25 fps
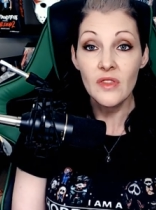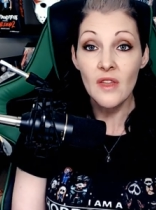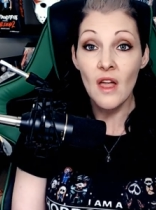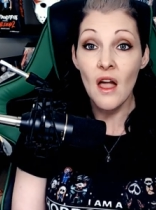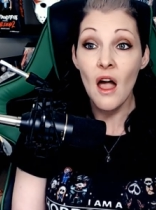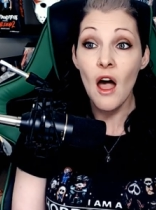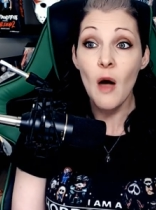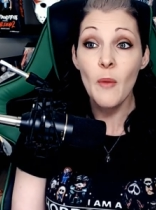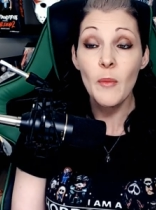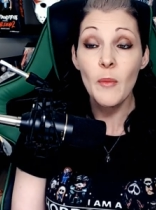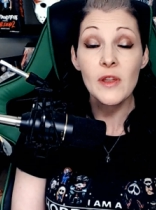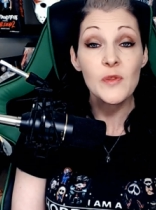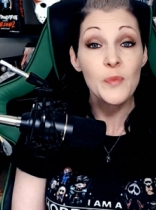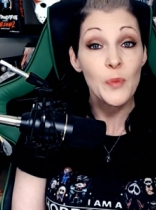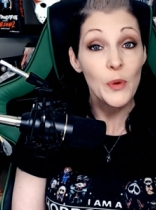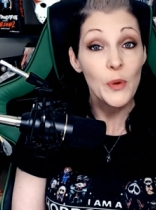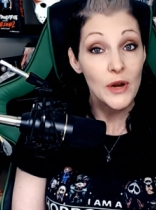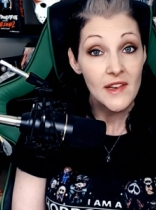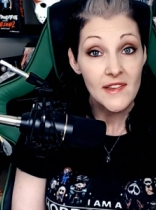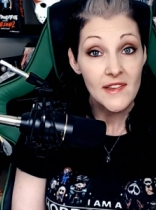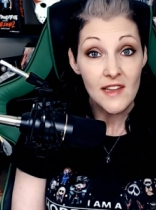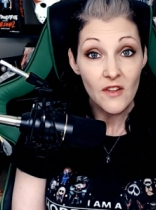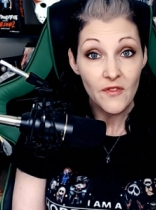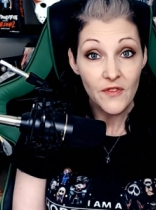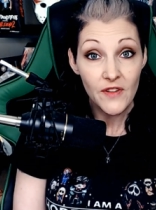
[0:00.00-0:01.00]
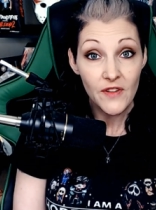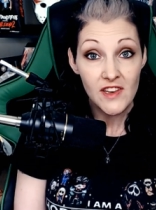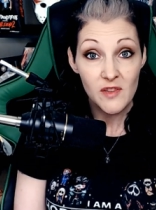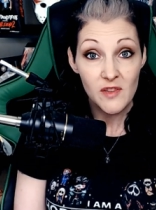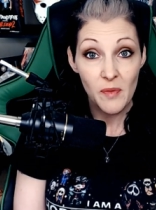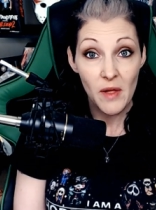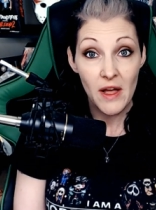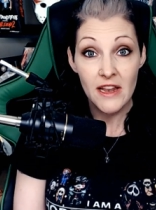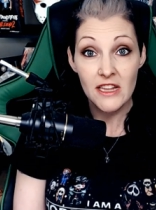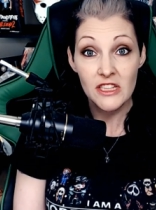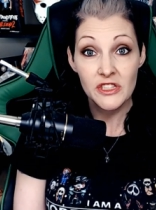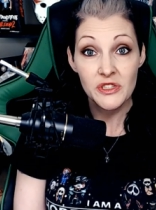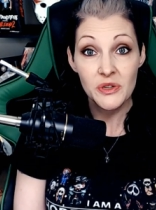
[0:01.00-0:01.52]
Um, it's pretty self
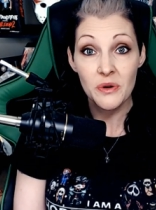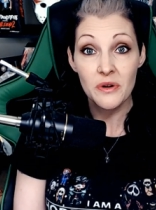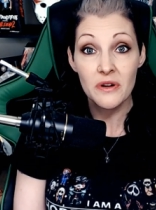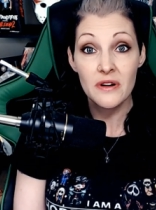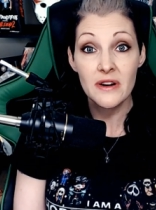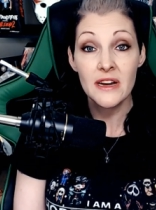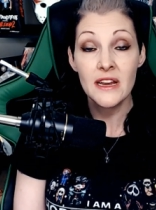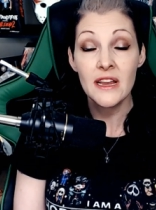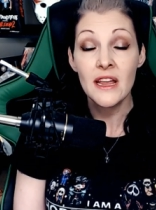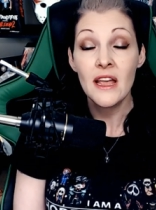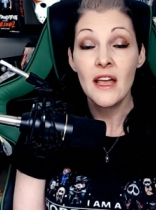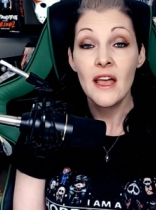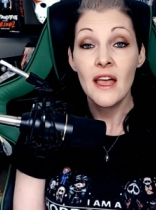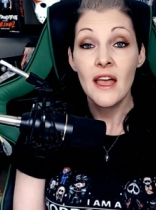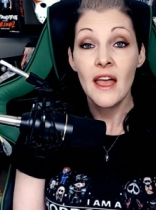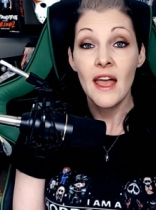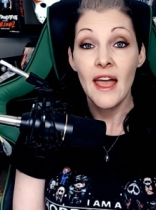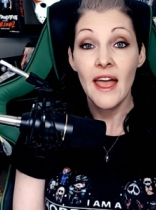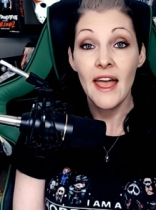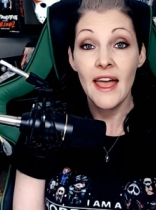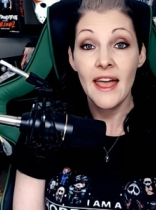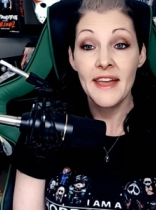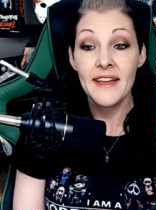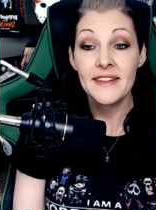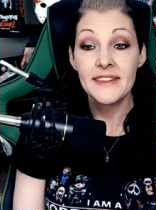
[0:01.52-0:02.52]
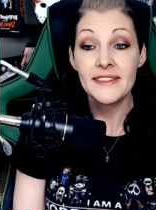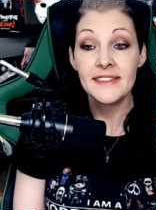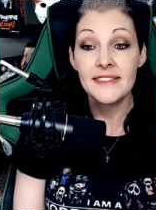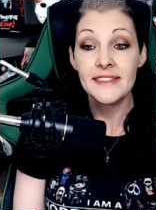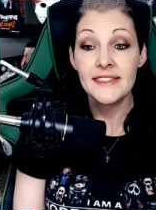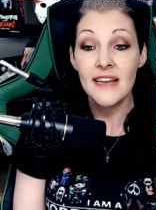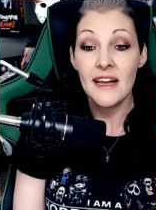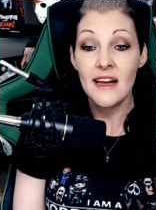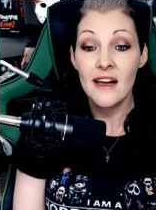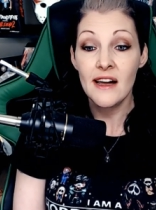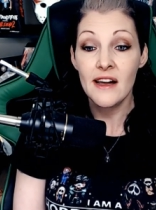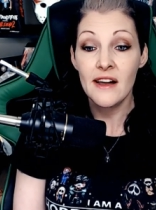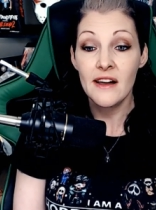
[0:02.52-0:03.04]
explanatory and
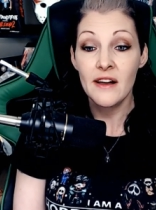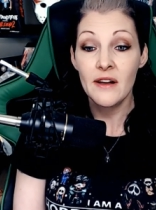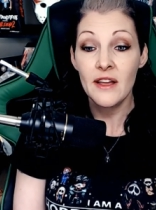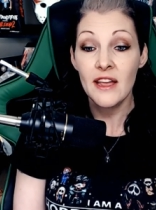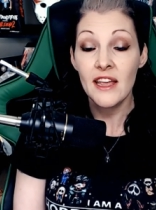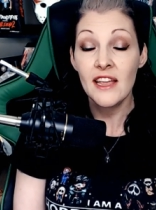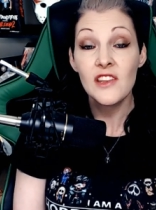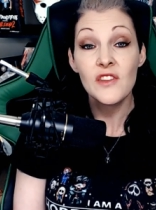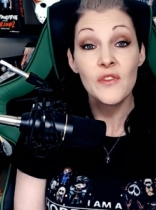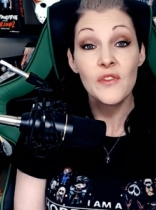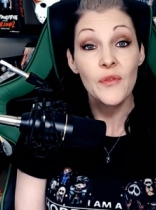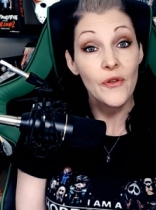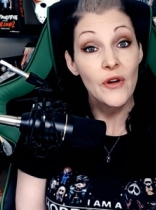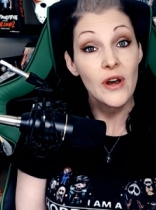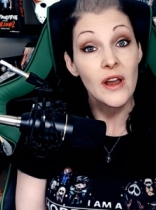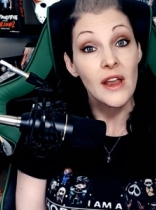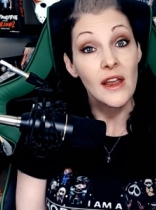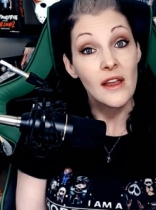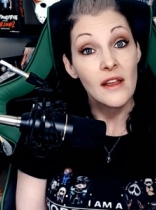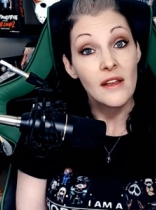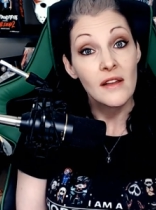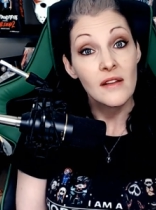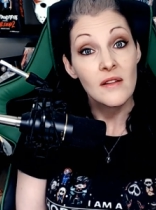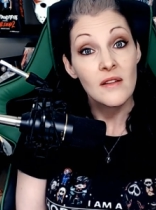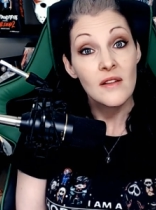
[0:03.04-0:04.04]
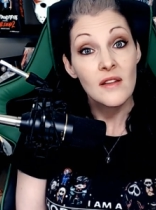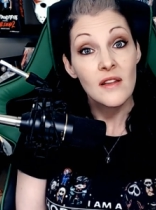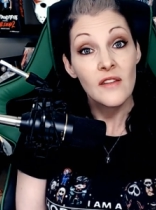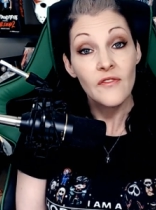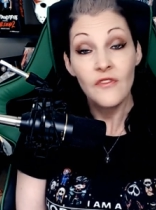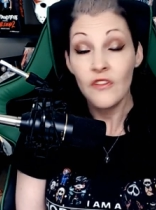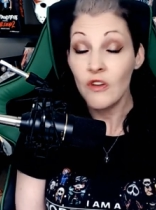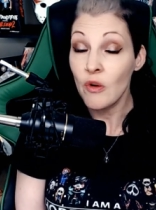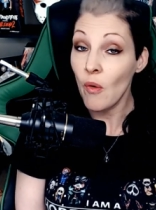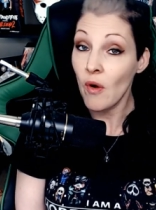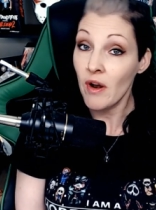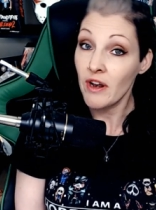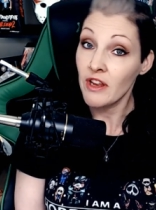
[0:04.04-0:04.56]
uh, it's free.
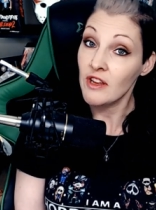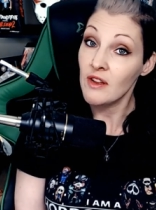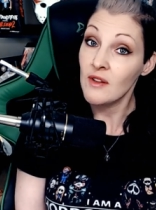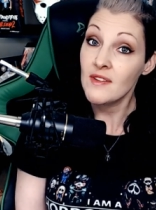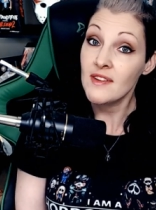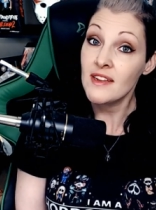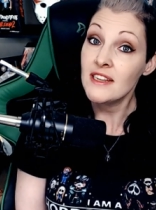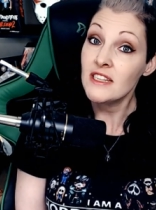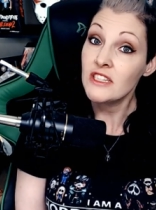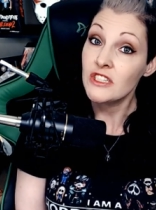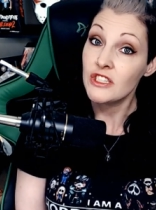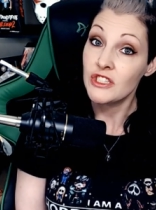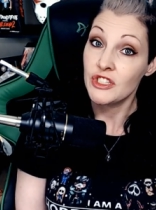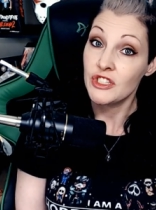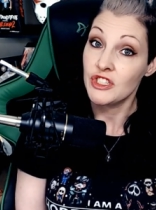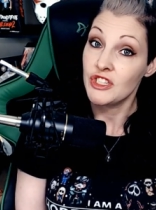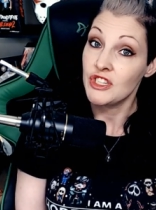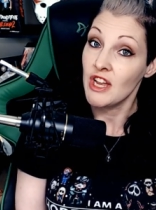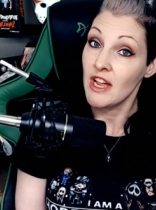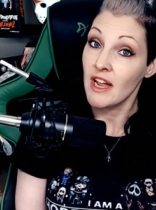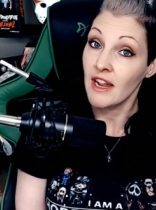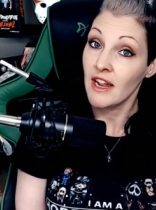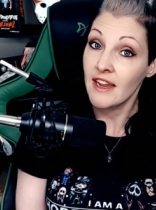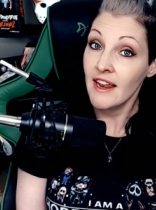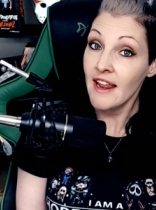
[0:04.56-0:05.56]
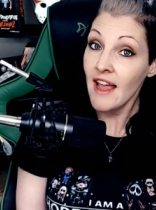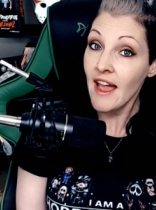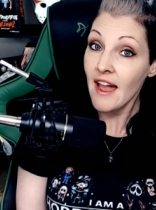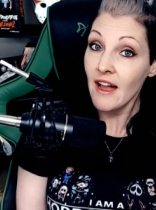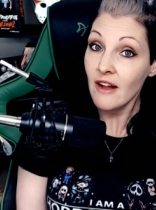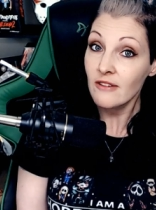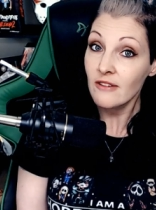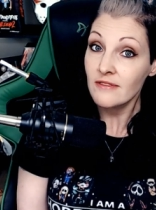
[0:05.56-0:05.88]
You want to use it? Check it out.